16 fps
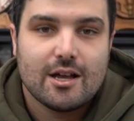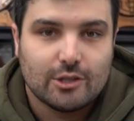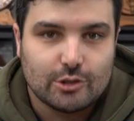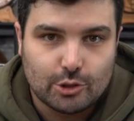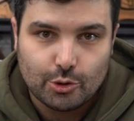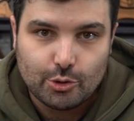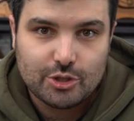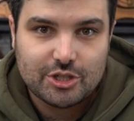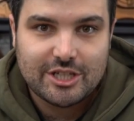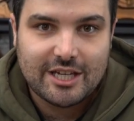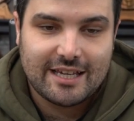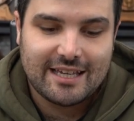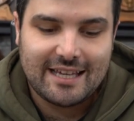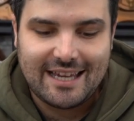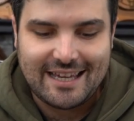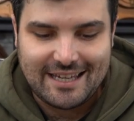
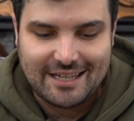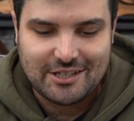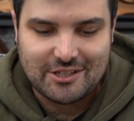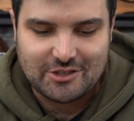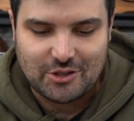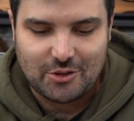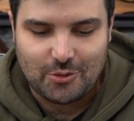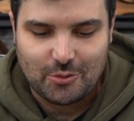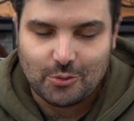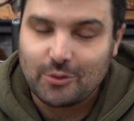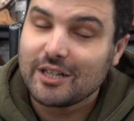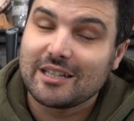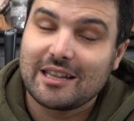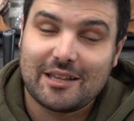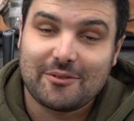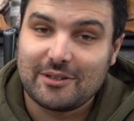Louching is
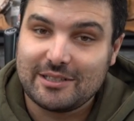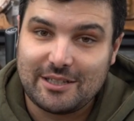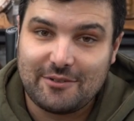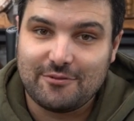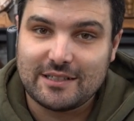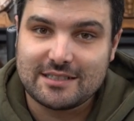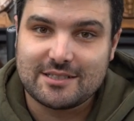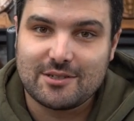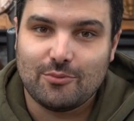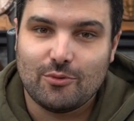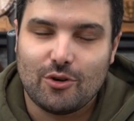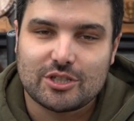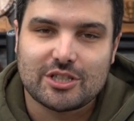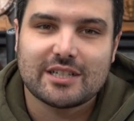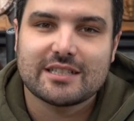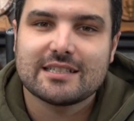really, really fun to
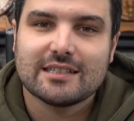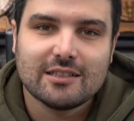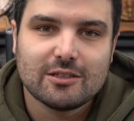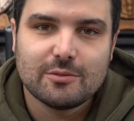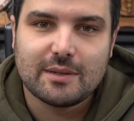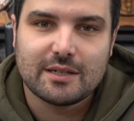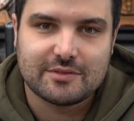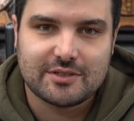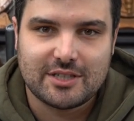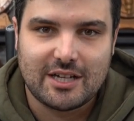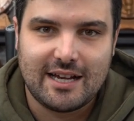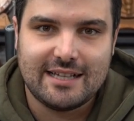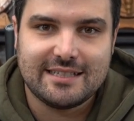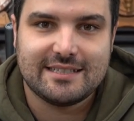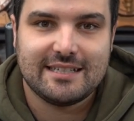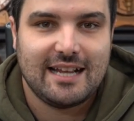watch, and it's a little bit of
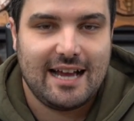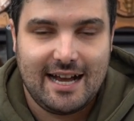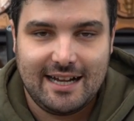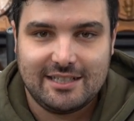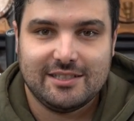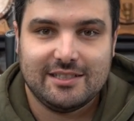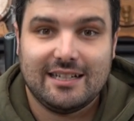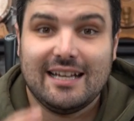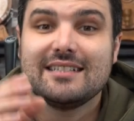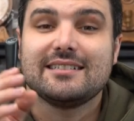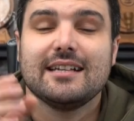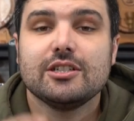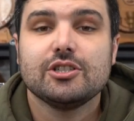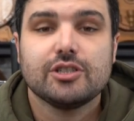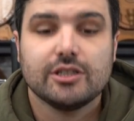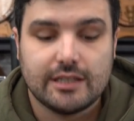science in action.
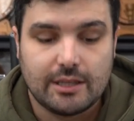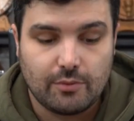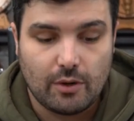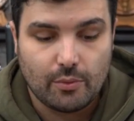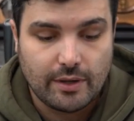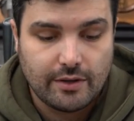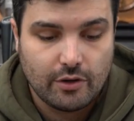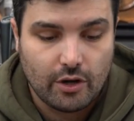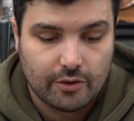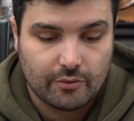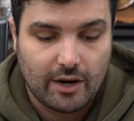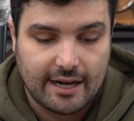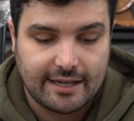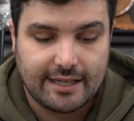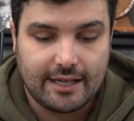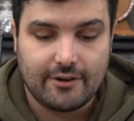Essentially, what we've got
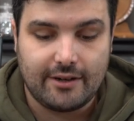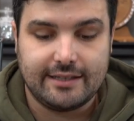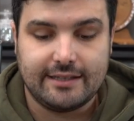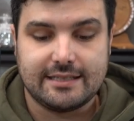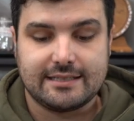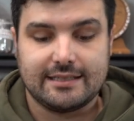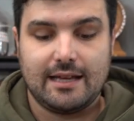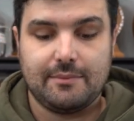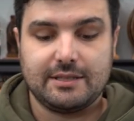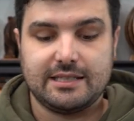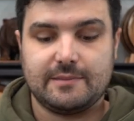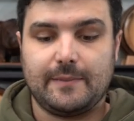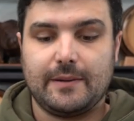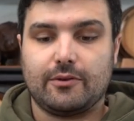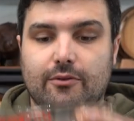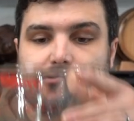right here in this lemon
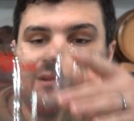spirit